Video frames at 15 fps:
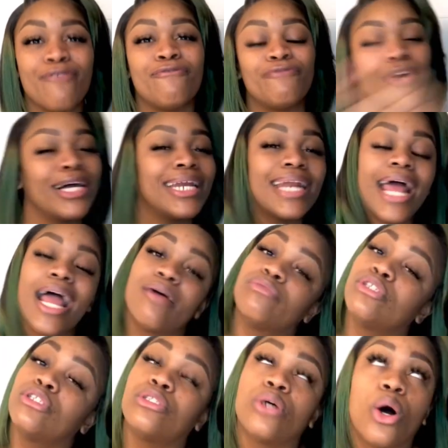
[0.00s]
fun, and I have
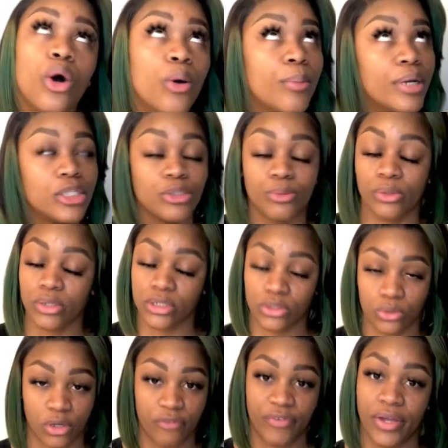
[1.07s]
so much more in
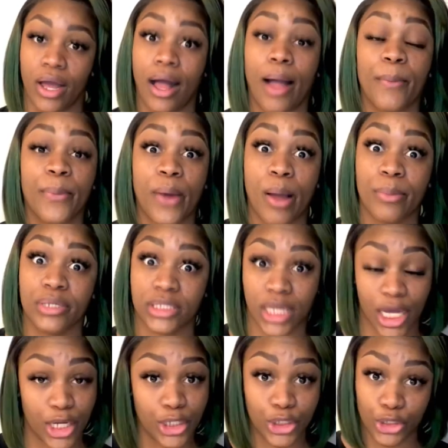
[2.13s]
store for y'all. I promise I
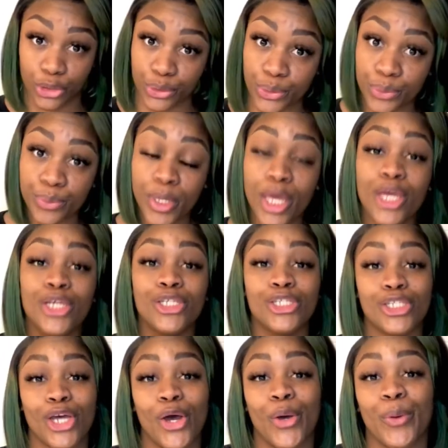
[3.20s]
do.
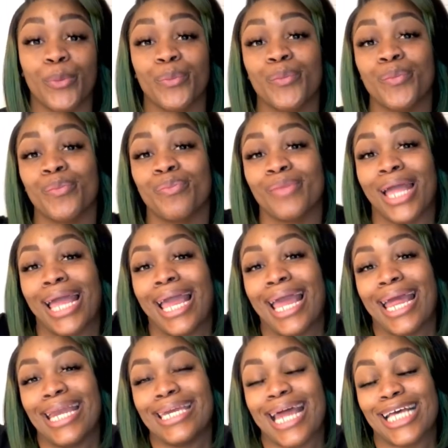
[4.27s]
So
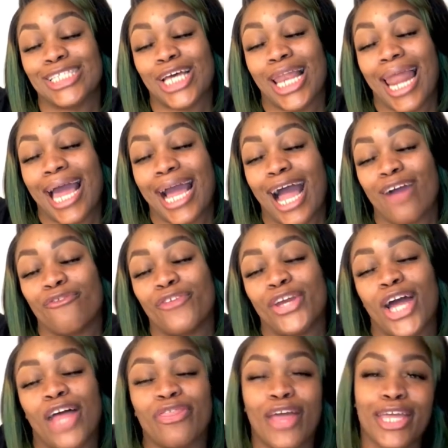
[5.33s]
that's all I got for
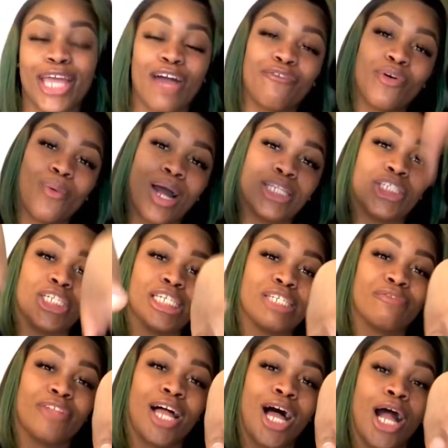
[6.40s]
y'all. Thank y'all for watching this
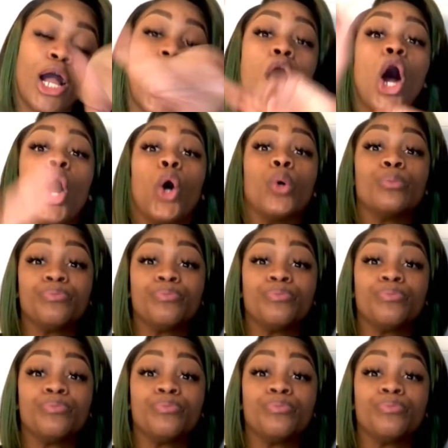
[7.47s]
vlog. Oh,